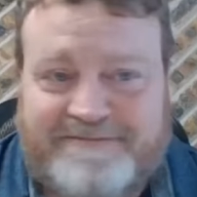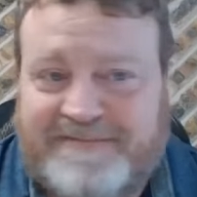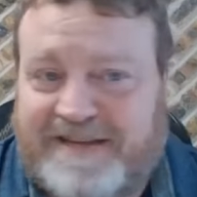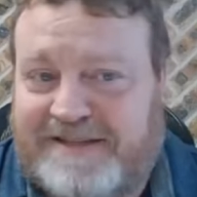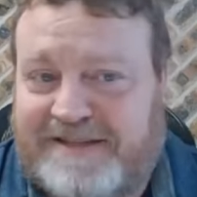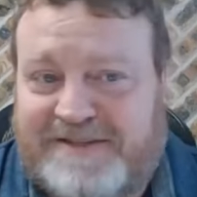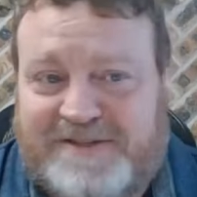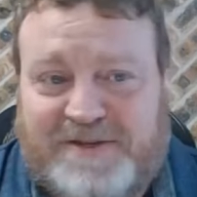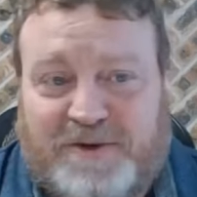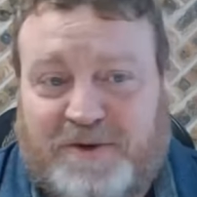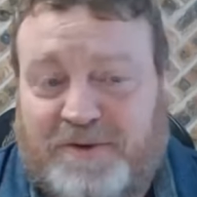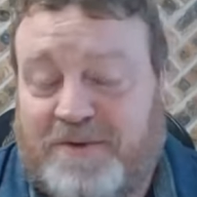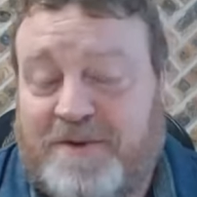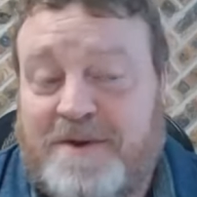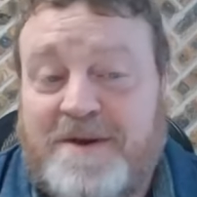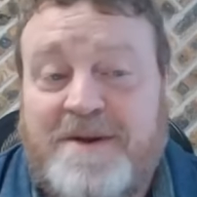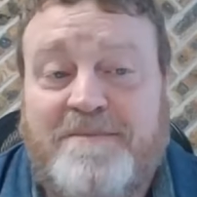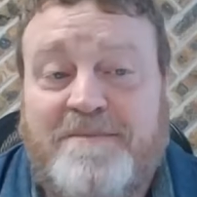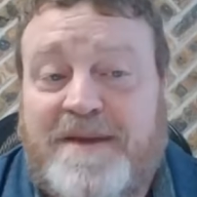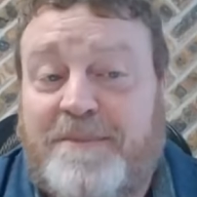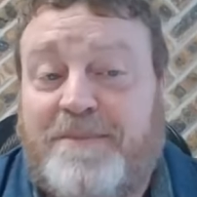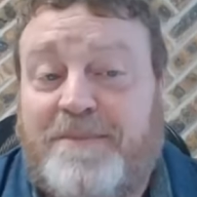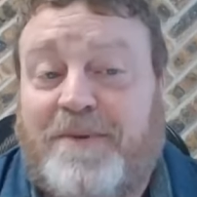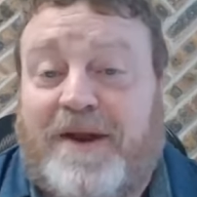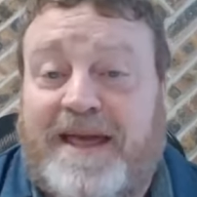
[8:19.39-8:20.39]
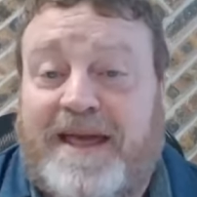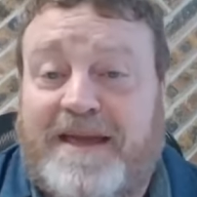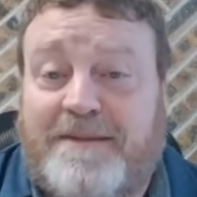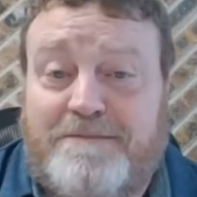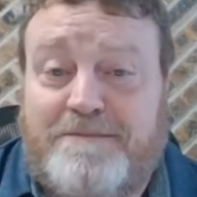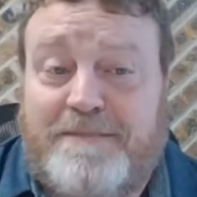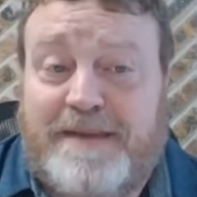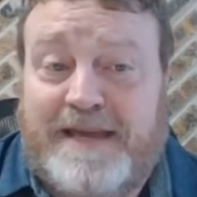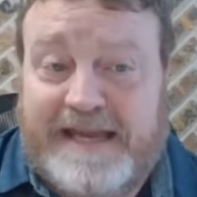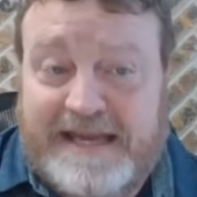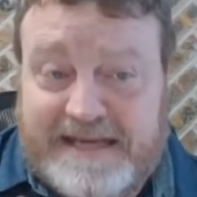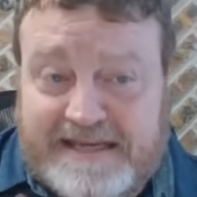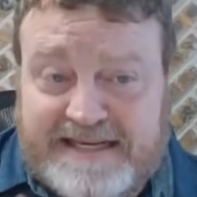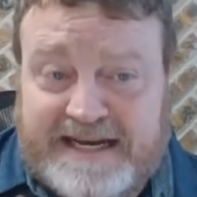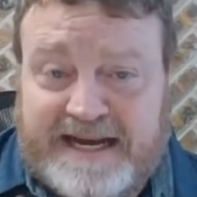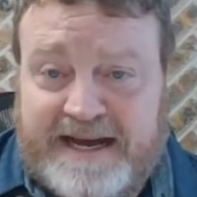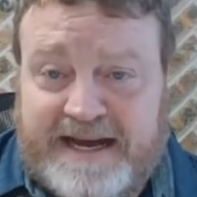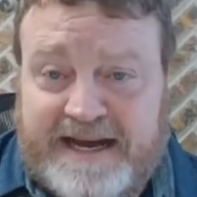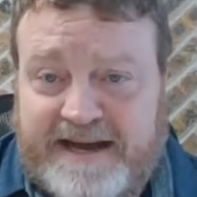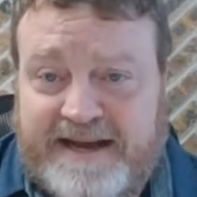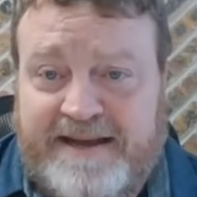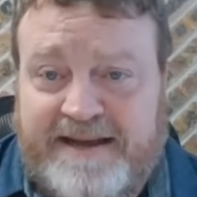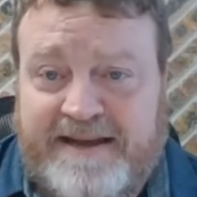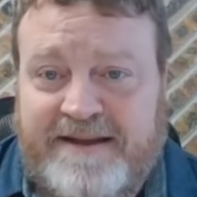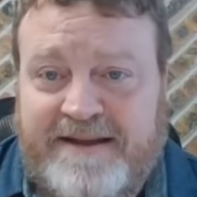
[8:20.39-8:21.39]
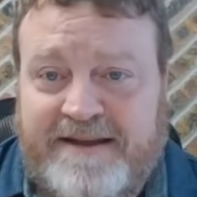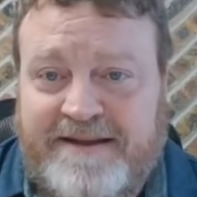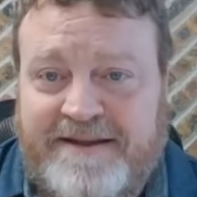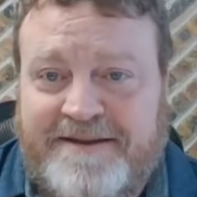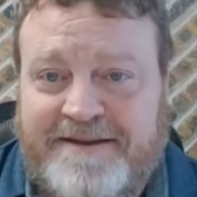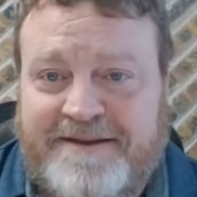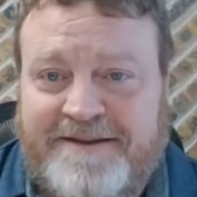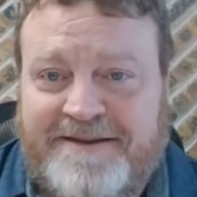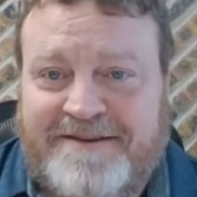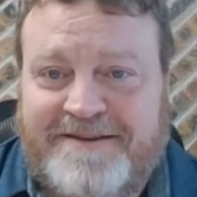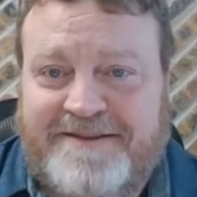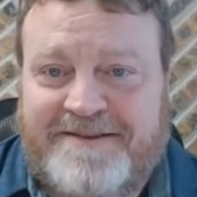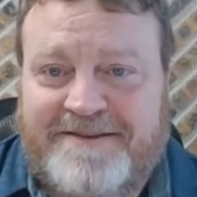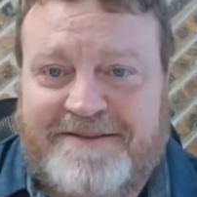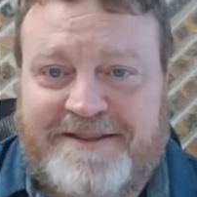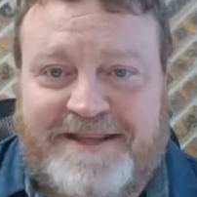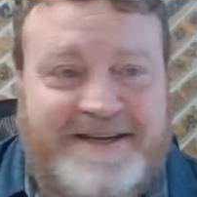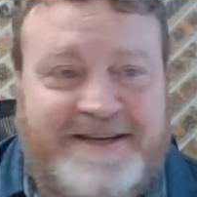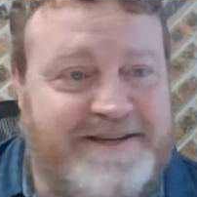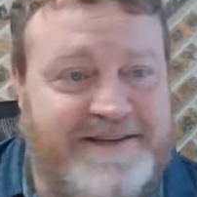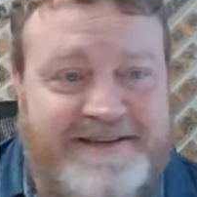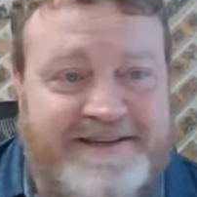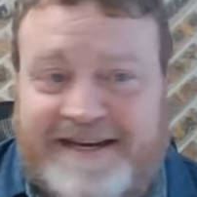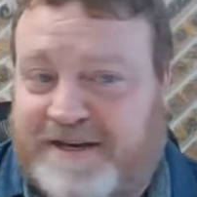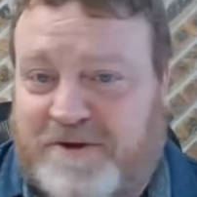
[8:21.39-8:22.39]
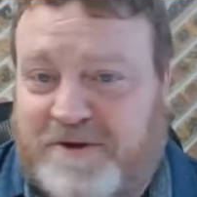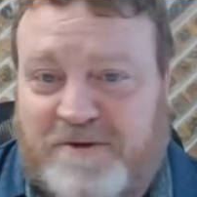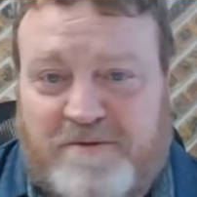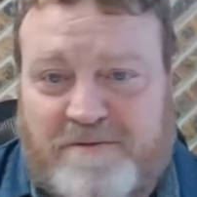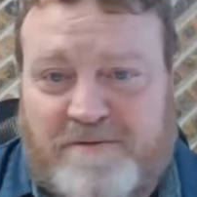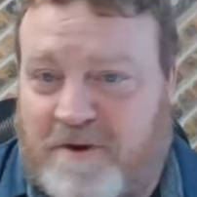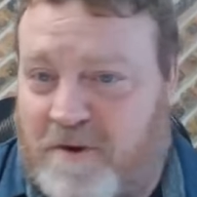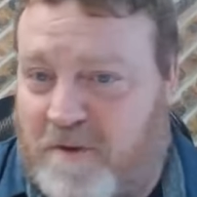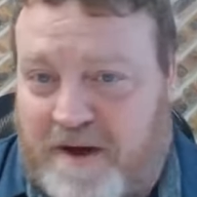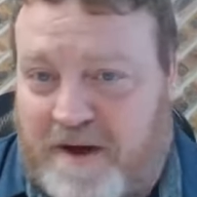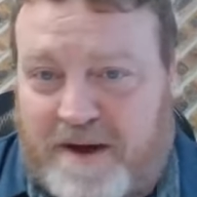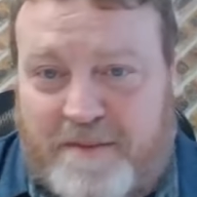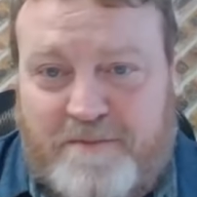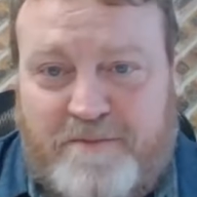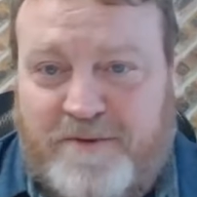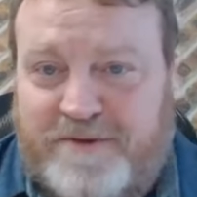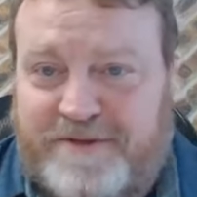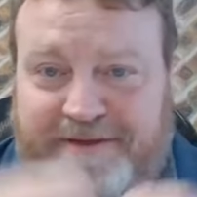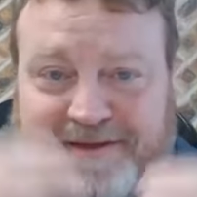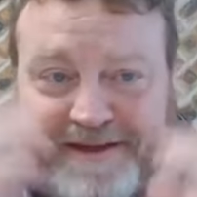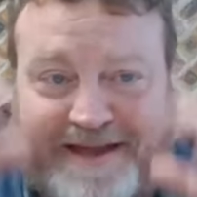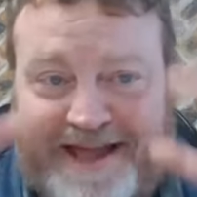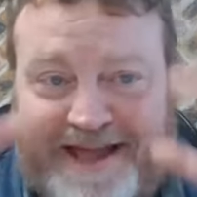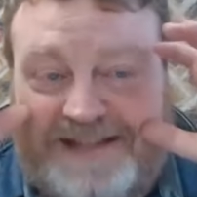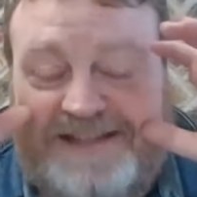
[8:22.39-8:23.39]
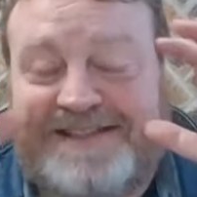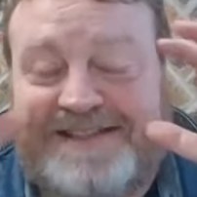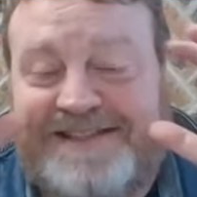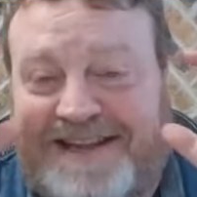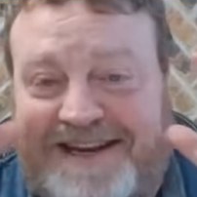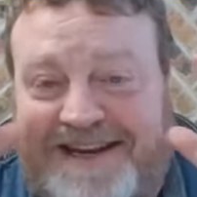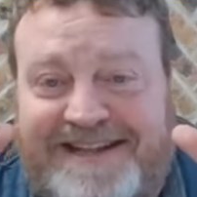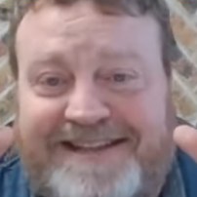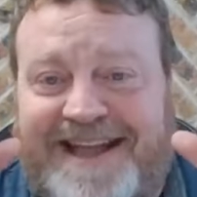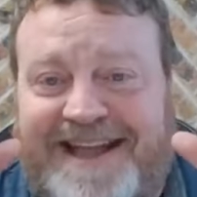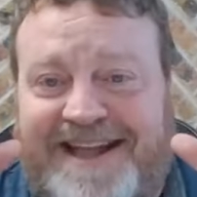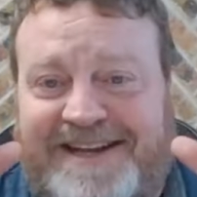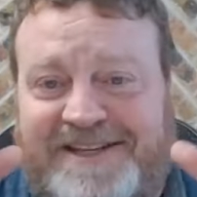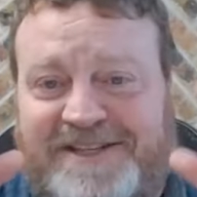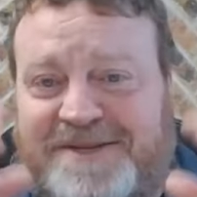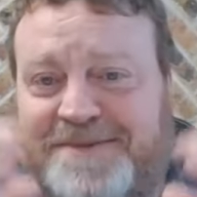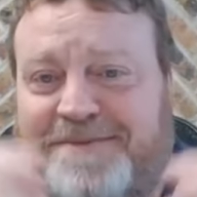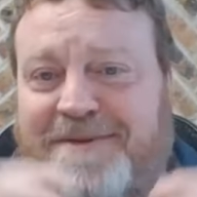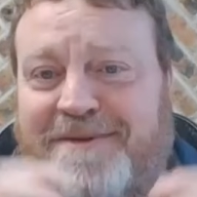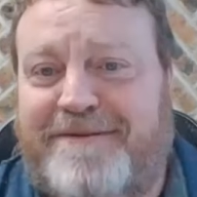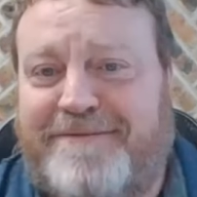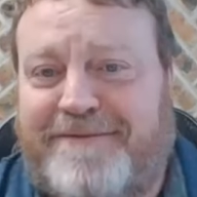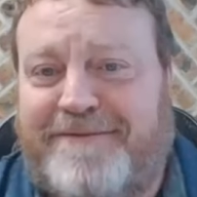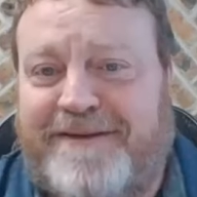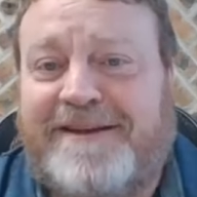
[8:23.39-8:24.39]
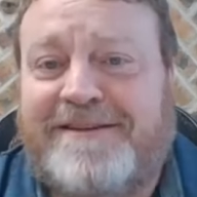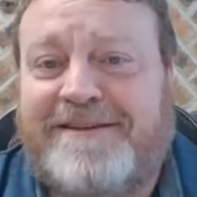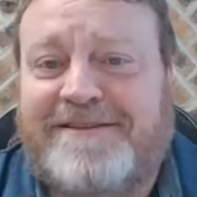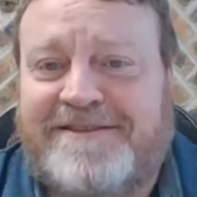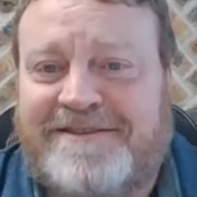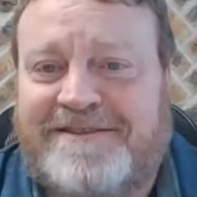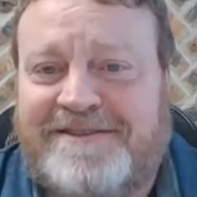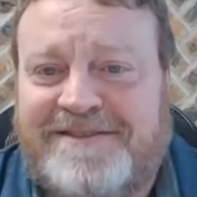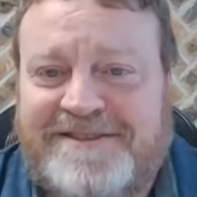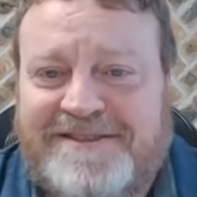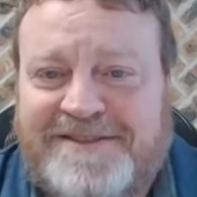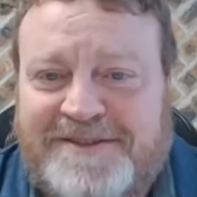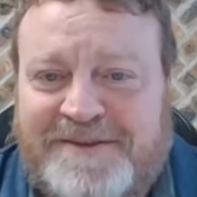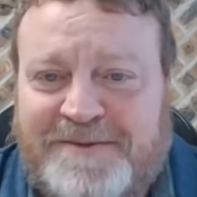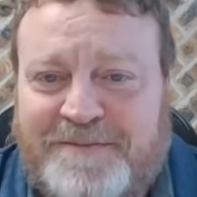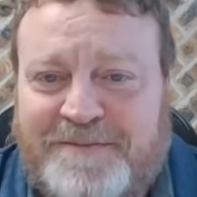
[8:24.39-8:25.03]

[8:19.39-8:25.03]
until people like me die that didn't grow up with a headset attached to my face,